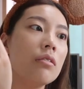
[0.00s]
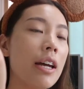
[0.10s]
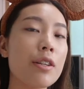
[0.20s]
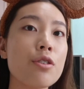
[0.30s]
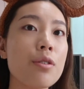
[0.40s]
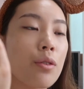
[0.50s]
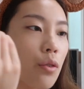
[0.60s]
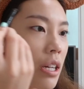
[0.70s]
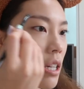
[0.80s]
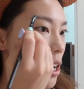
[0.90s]
like
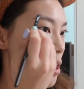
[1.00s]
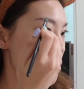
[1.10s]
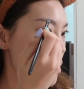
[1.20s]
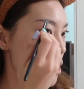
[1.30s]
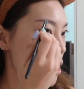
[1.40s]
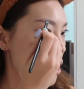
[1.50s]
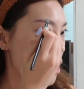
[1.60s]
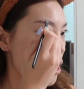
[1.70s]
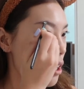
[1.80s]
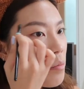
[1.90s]
2-3 times.
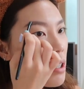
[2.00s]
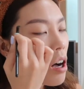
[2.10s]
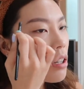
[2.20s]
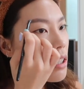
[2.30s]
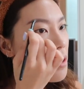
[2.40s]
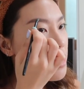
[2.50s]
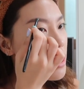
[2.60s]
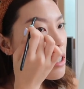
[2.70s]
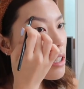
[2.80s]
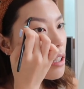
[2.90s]
But also
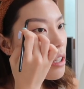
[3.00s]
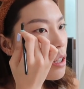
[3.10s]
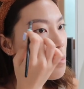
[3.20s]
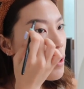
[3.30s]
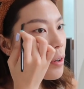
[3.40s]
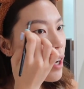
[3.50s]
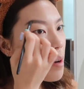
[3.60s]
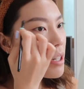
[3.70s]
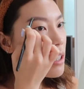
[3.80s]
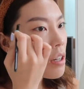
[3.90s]
just the
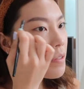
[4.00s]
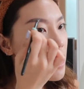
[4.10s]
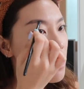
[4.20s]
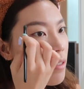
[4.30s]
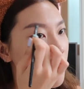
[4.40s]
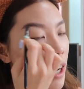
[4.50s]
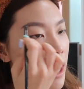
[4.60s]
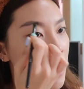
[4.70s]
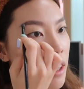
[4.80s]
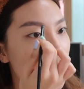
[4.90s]
program itself is great.